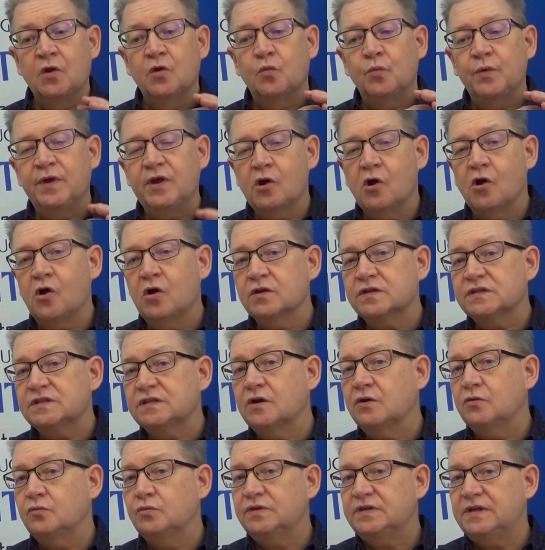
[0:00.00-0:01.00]
We
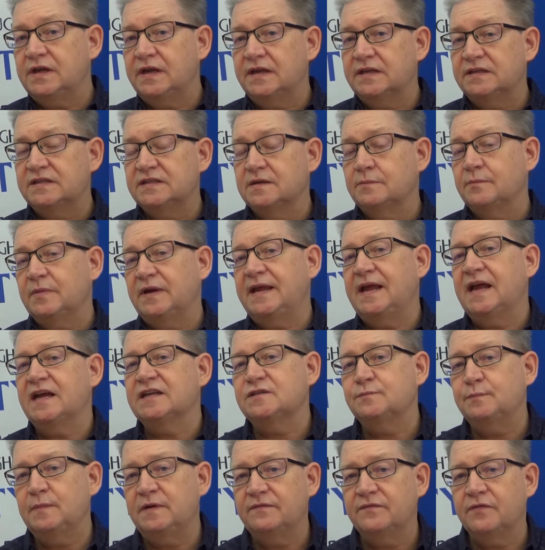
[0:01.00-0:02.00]
also did, somebody
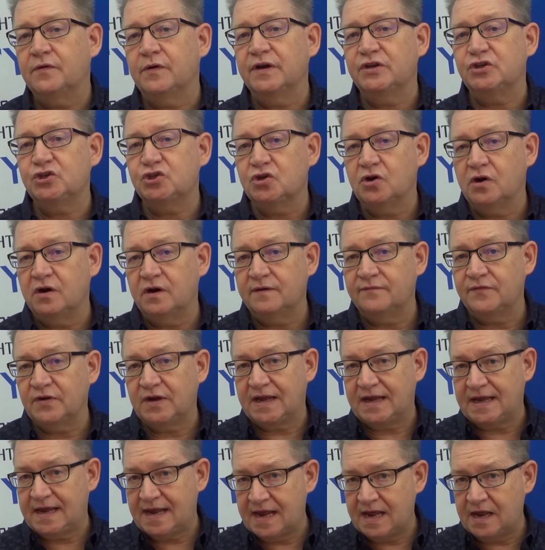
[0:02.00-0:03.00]
asked me for a chart of
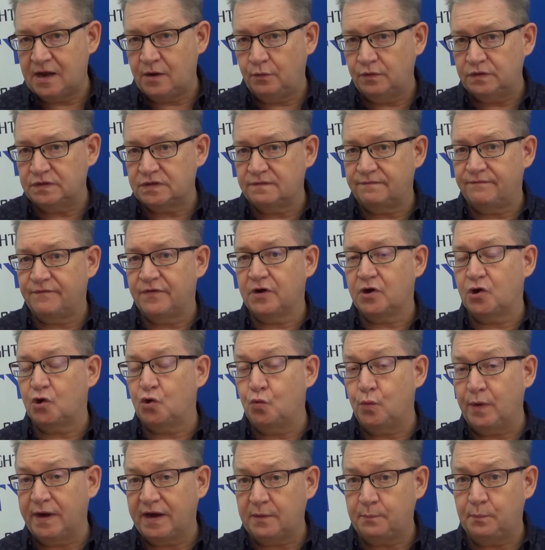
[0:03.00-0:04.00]
accounts for
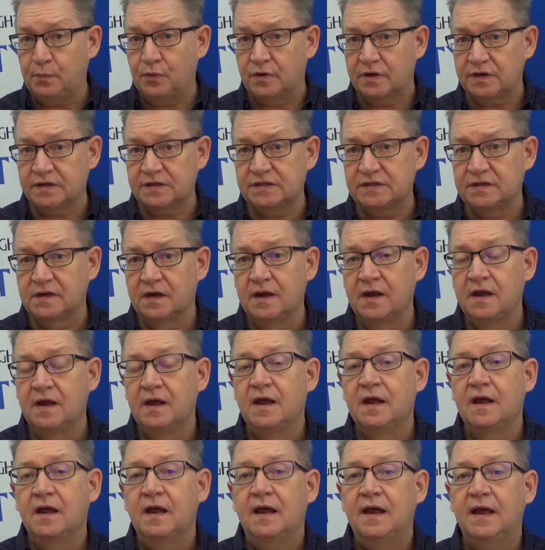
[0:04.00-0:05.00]
QuickBooks.
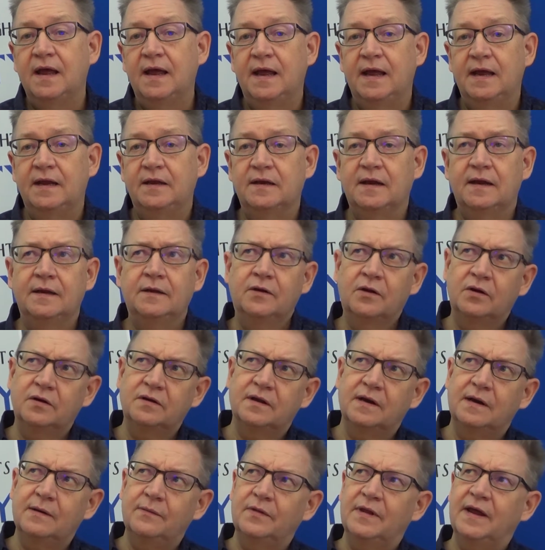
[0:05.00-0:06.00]
And I
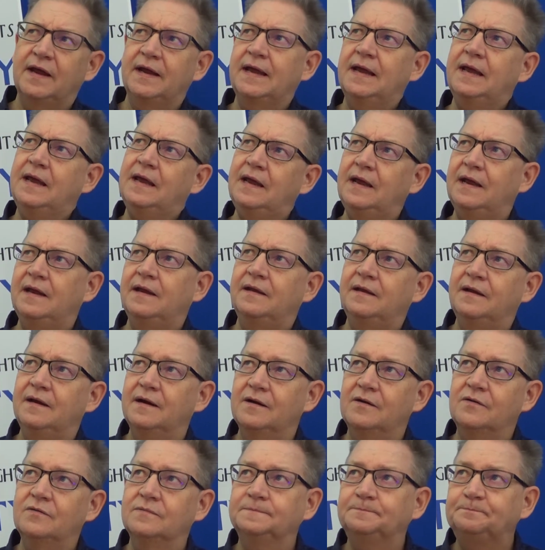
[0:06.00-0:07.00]
looked and I was like, hey, you
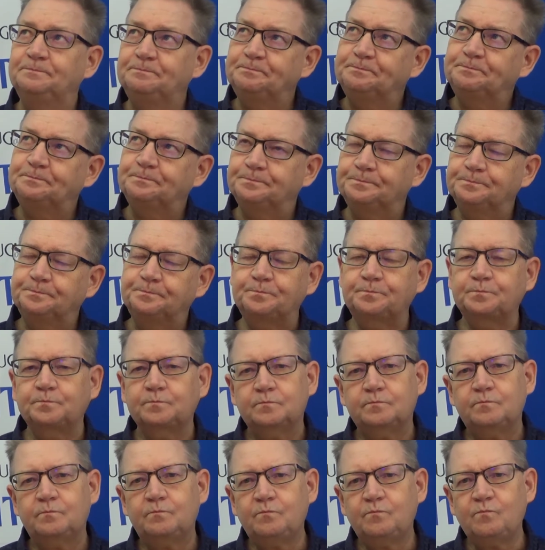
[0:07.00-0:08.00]
know,
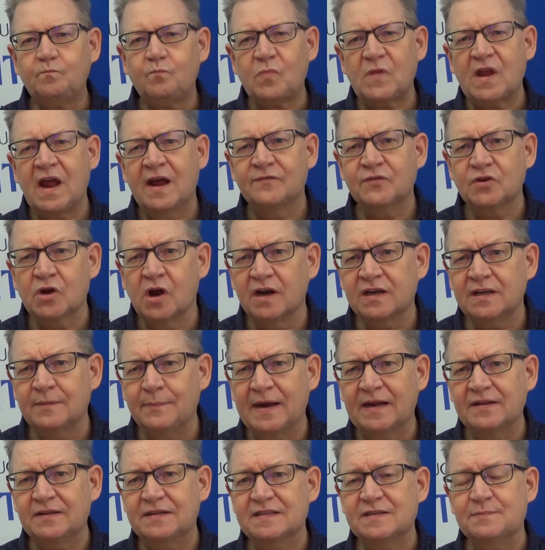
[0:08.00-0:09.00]
I've talked
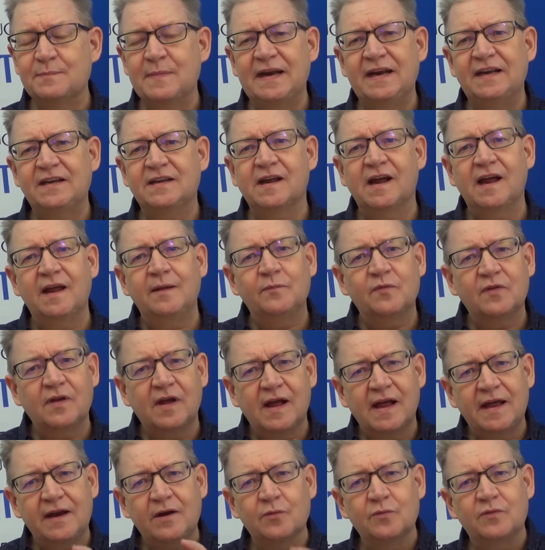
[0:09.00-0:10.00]
about this many times.
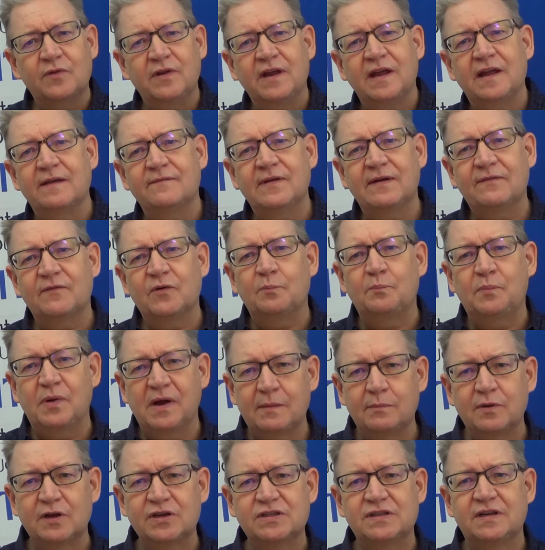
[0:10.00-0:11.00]
I don't think I've ever
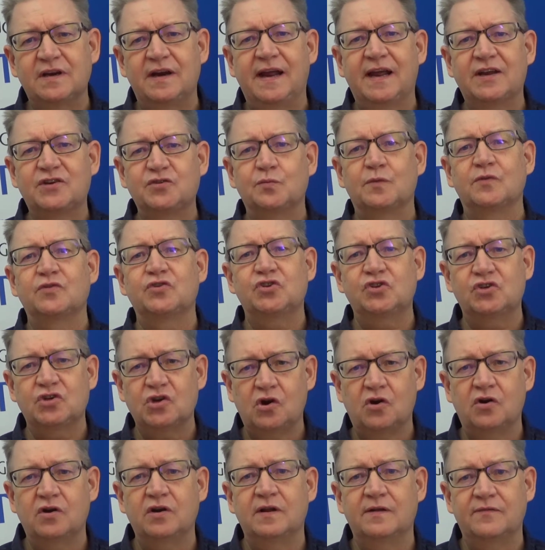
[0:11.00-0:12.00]
published an actual
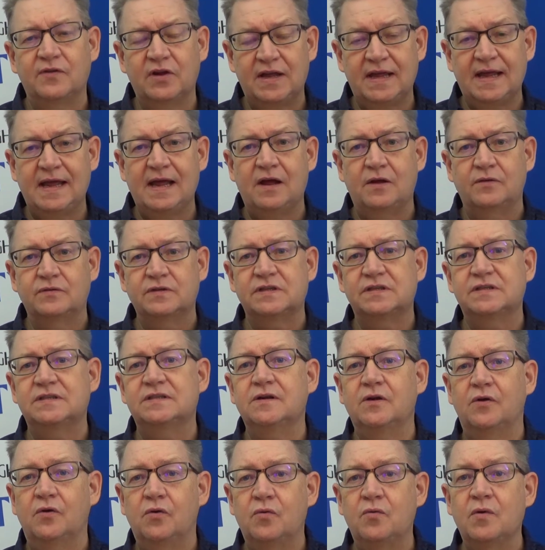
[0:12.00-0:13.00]
chart of accounts.
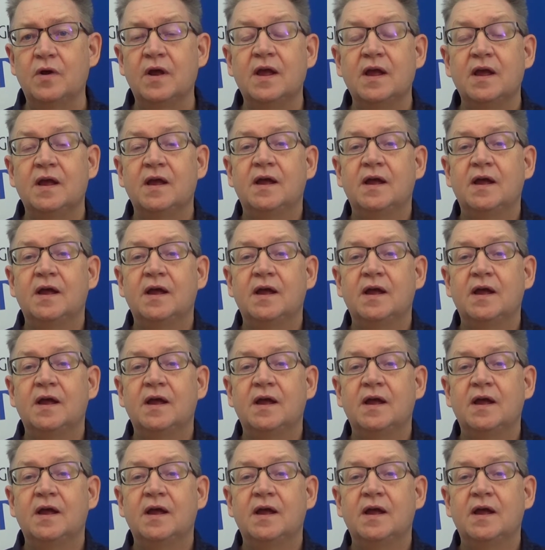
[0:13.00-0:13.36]
So